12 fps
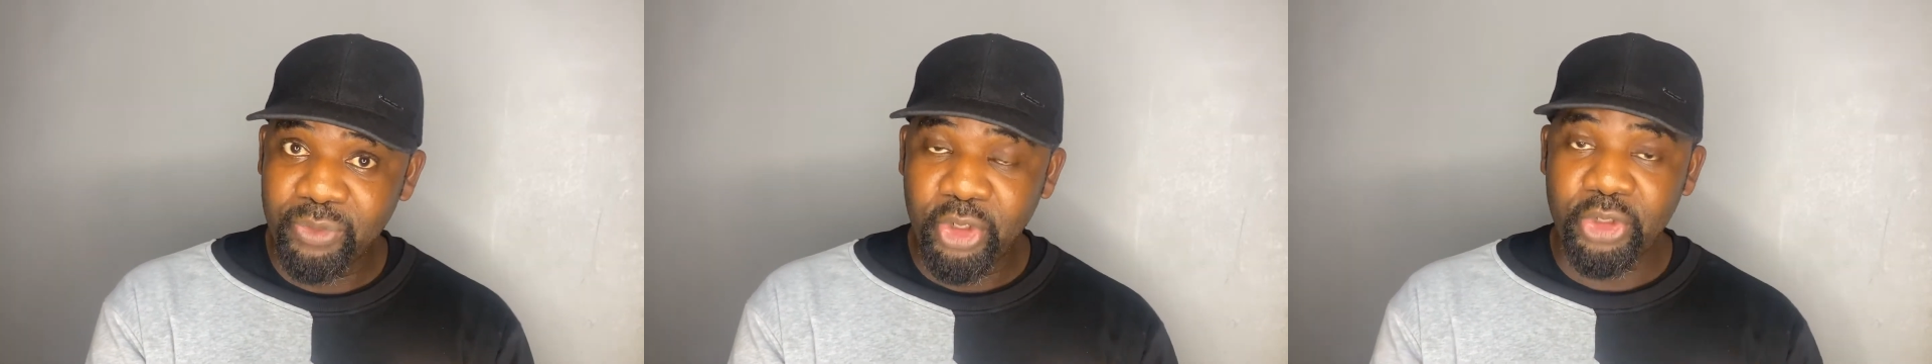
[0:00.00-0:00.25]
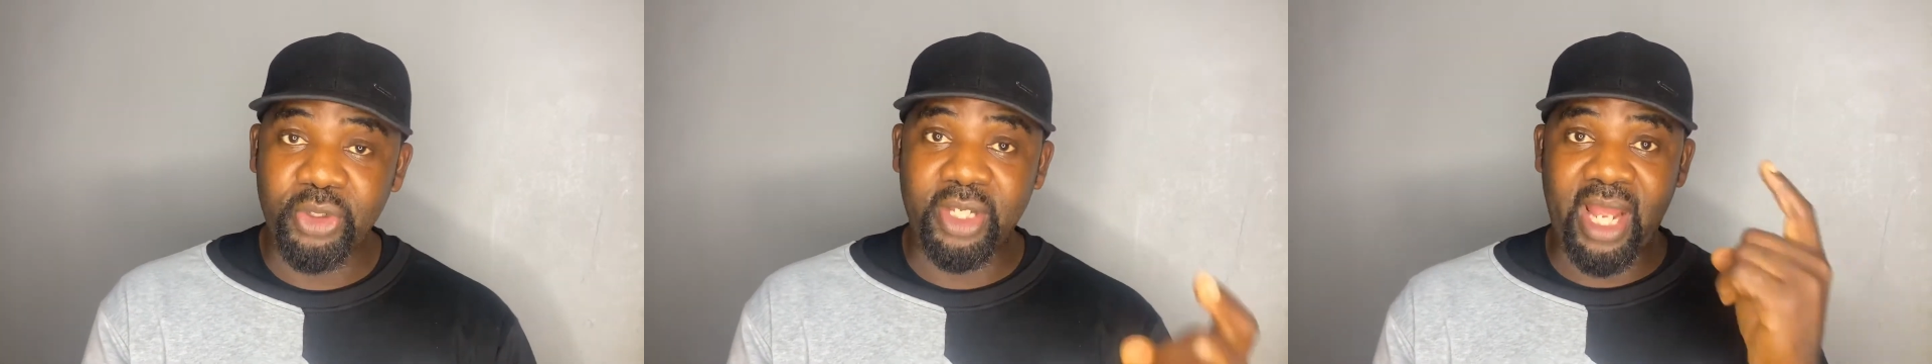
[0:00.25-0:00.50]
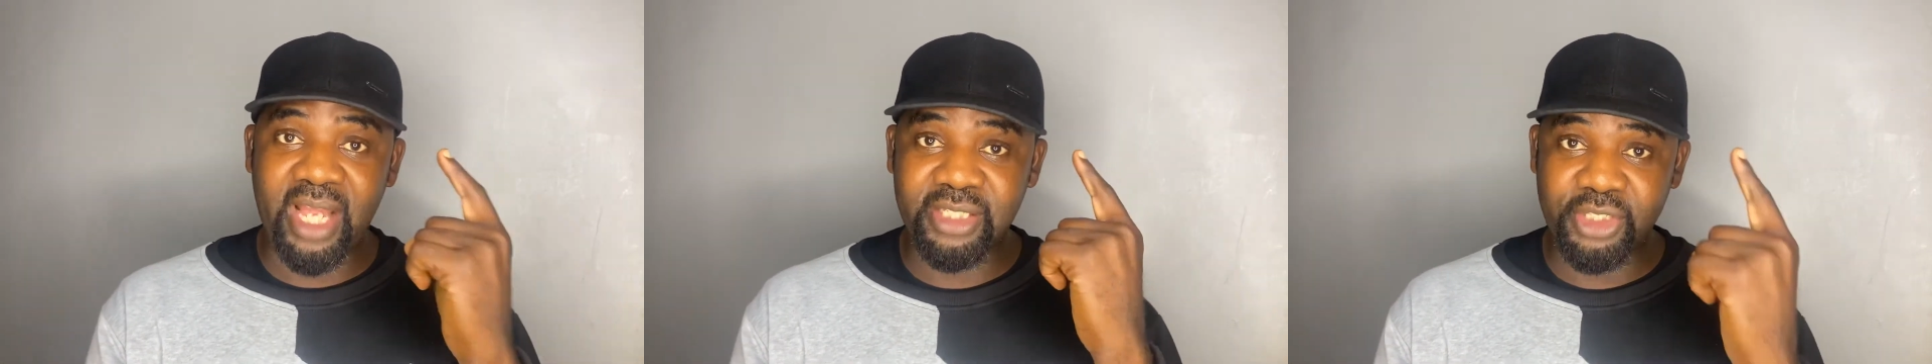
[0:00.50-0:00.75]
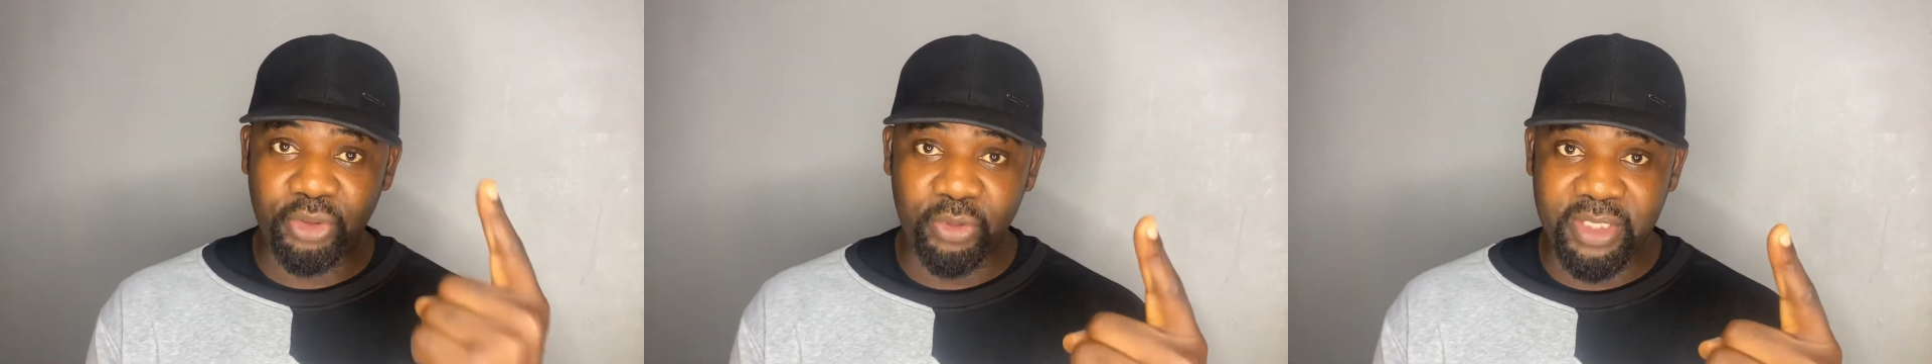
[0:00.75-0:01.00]
You can ask the
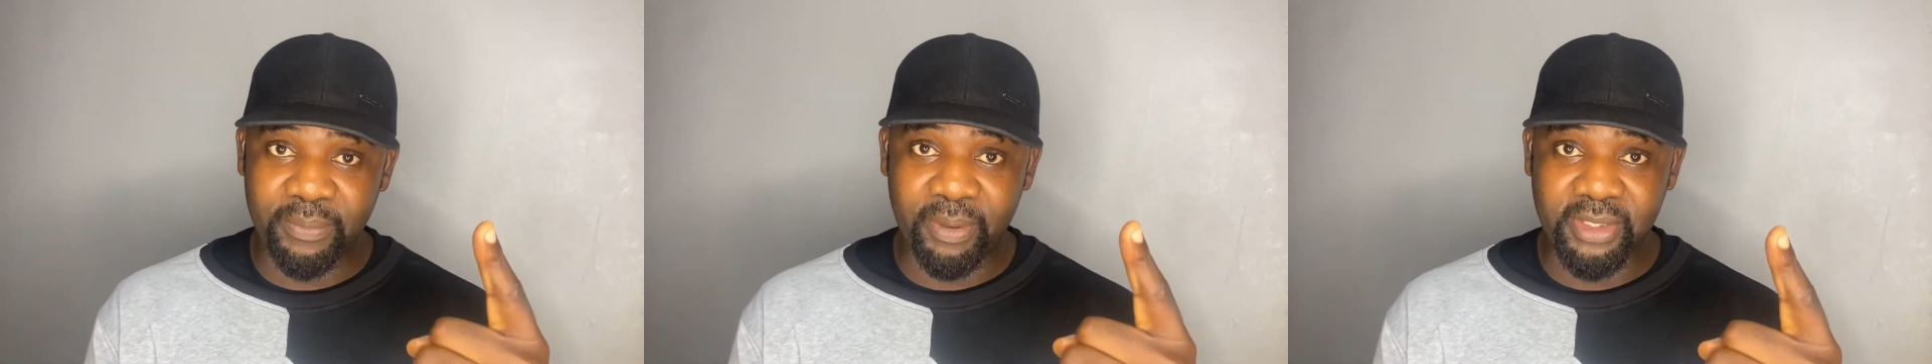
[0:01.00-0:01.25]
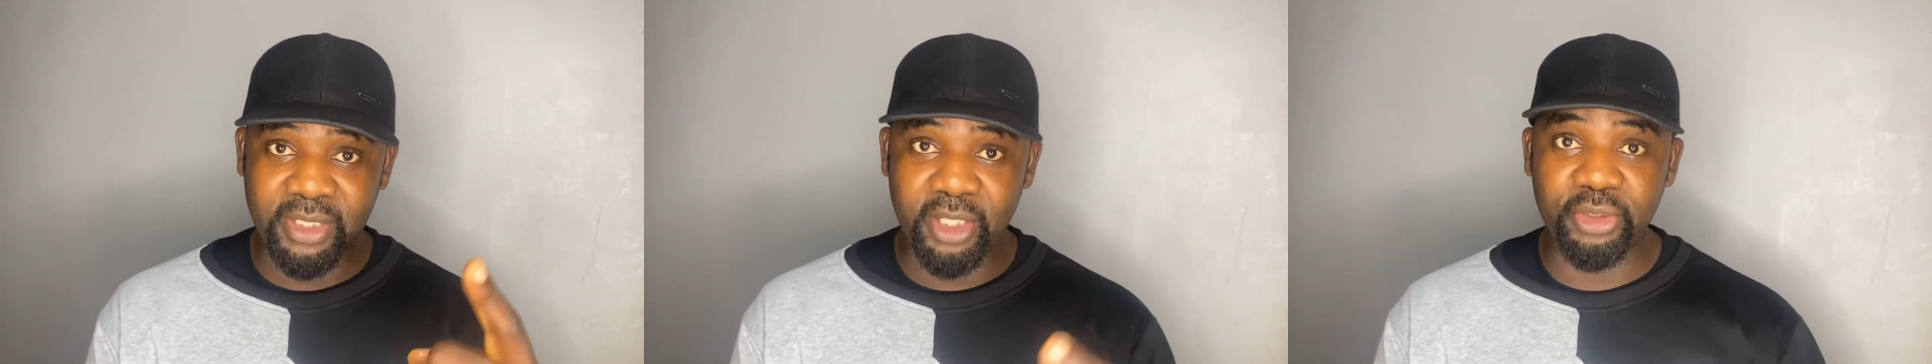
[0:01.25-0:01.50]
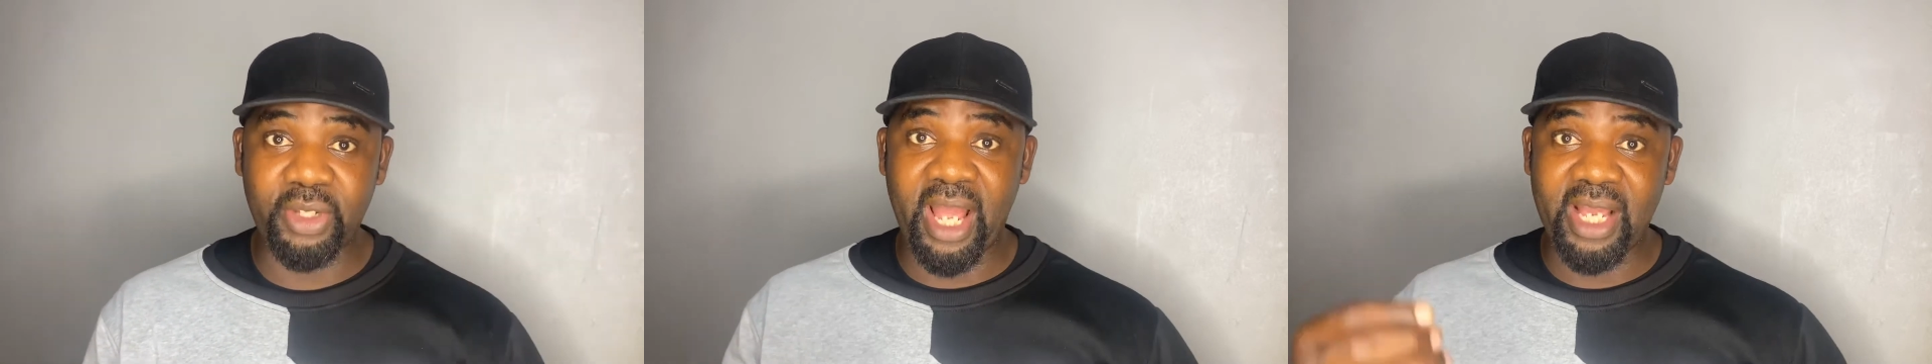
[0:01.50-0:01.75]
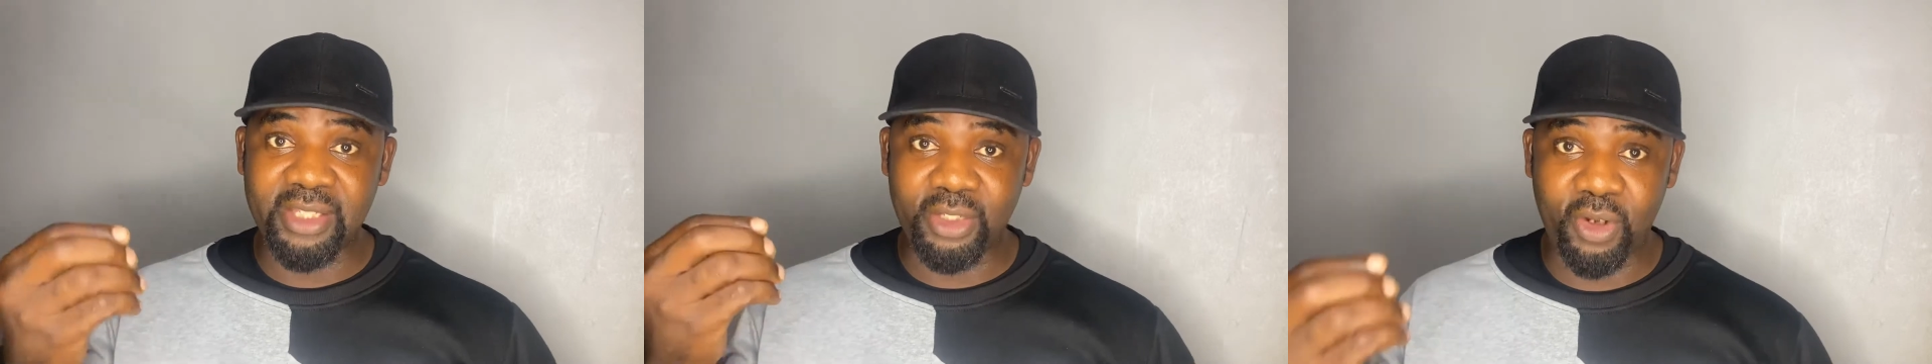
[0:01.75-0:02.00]
security personnel, you can
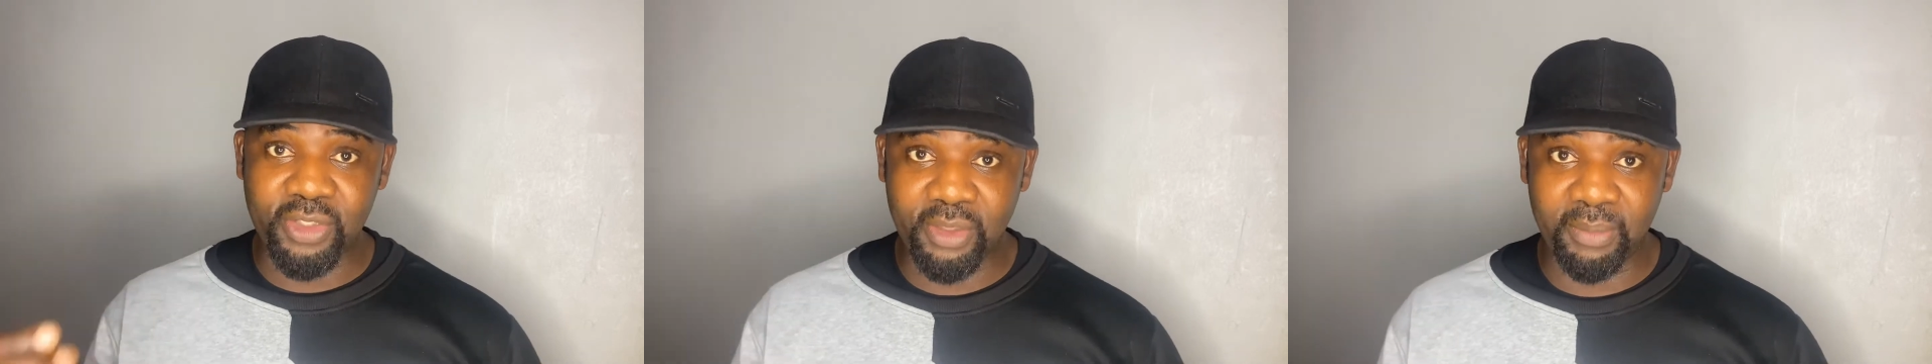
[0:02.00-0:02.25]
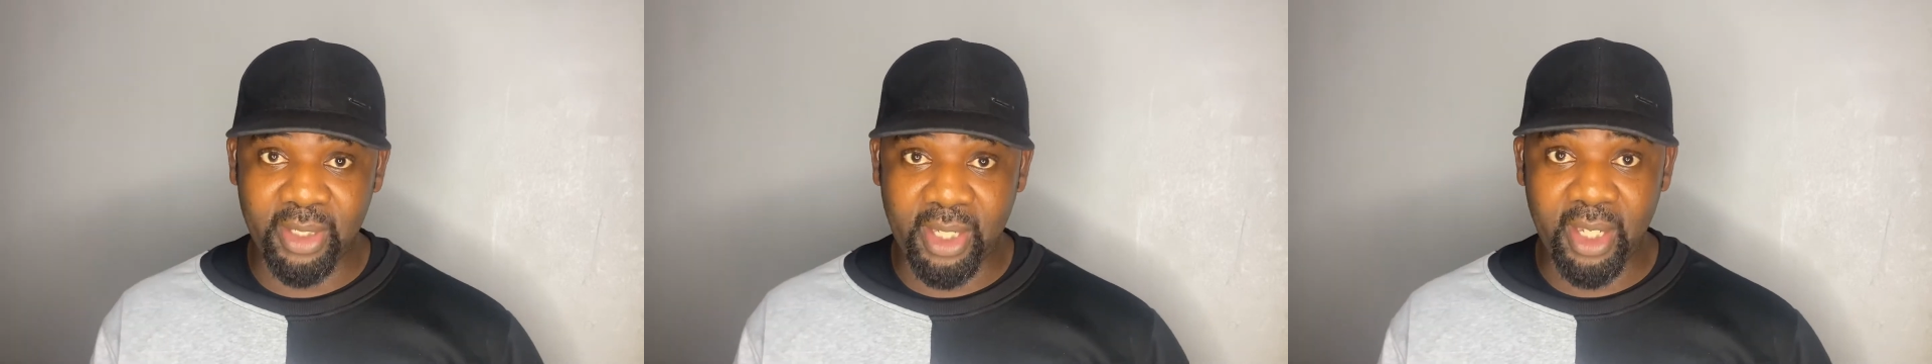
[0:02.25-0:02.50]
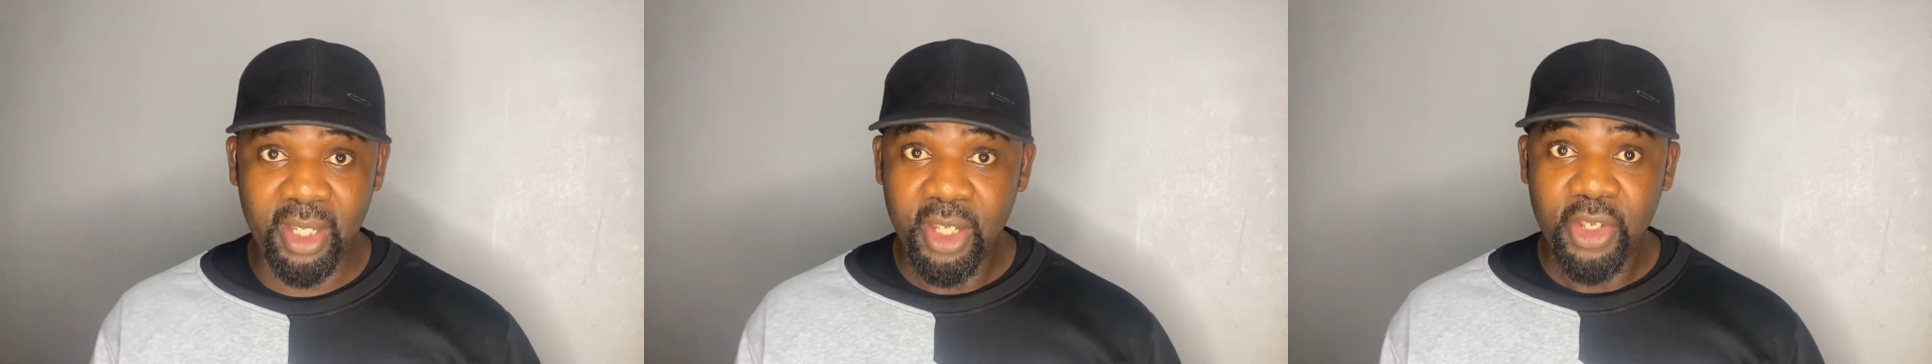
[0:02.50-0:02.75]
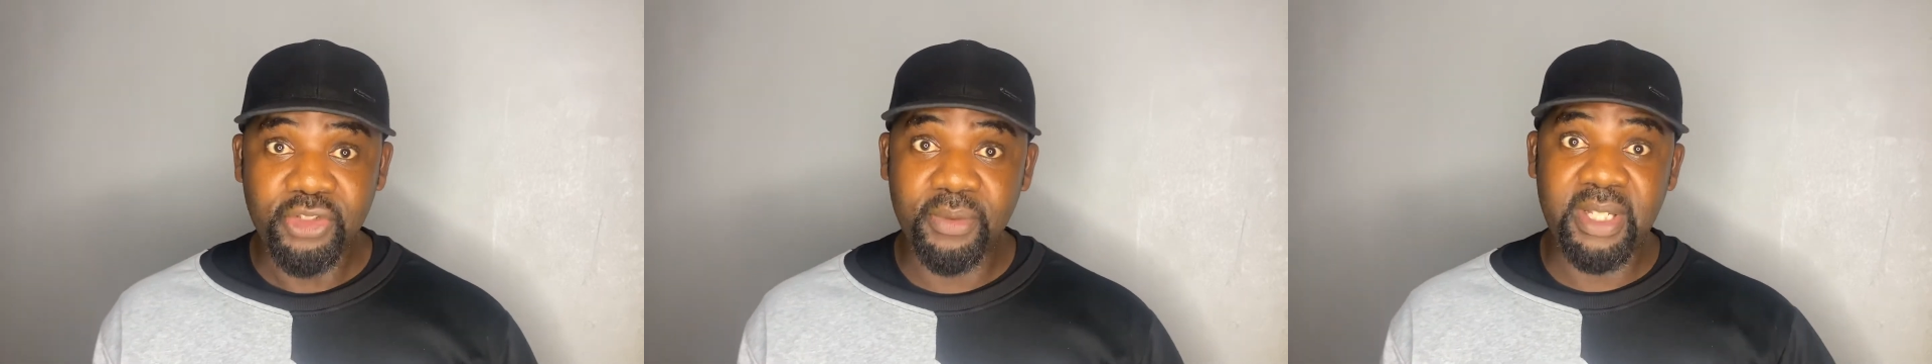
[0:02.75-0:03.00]
ask the customer care.
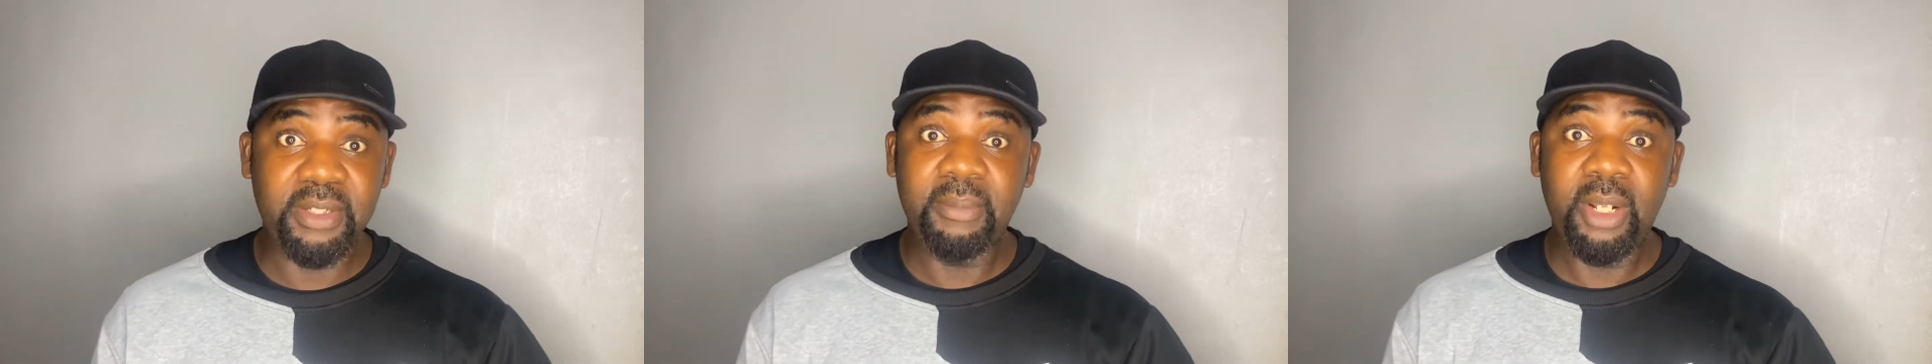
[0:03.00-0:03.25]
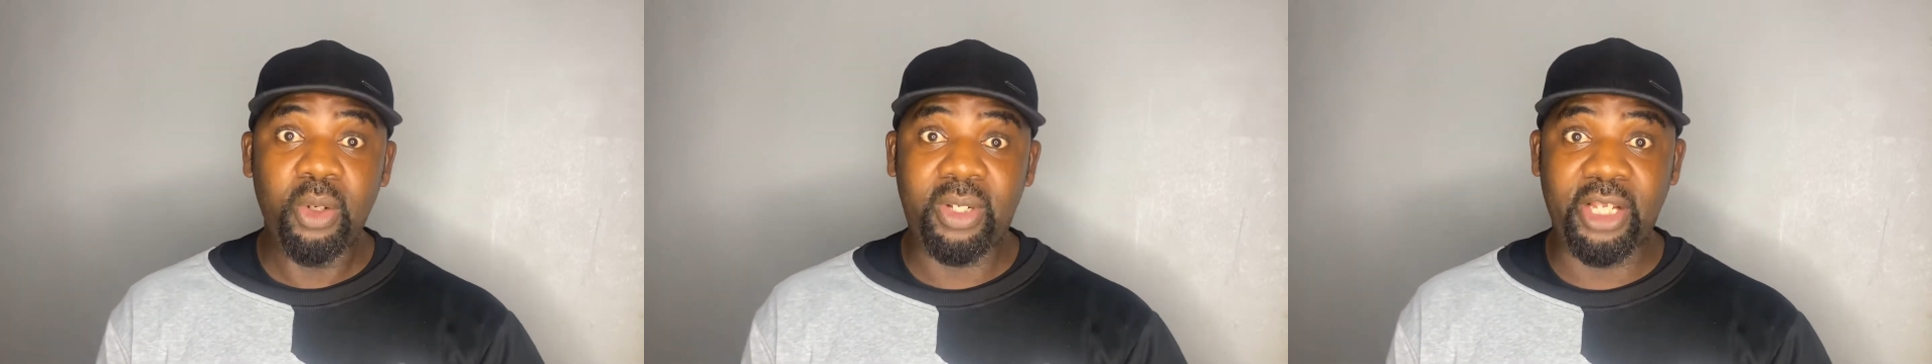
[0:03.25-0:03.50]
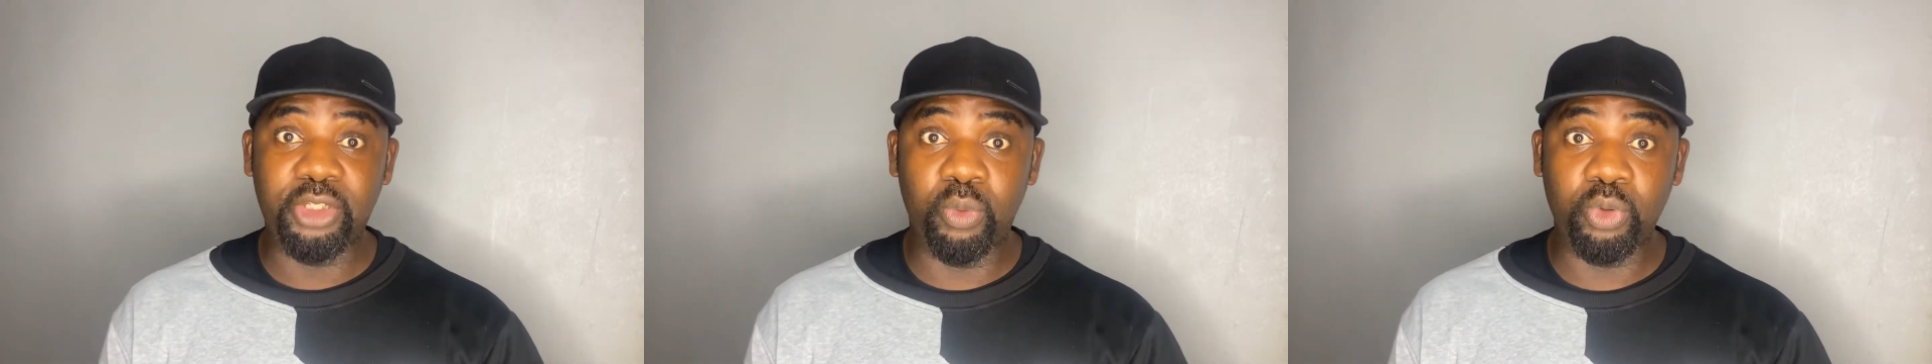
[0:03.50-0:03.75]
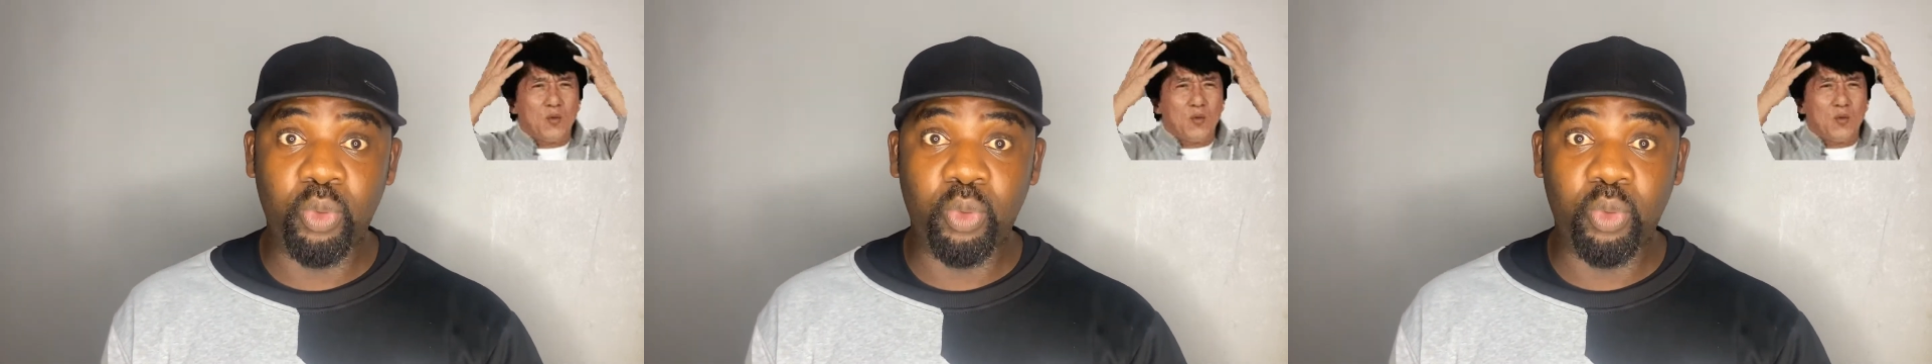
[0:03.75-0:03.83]
Sometimes they may look at you with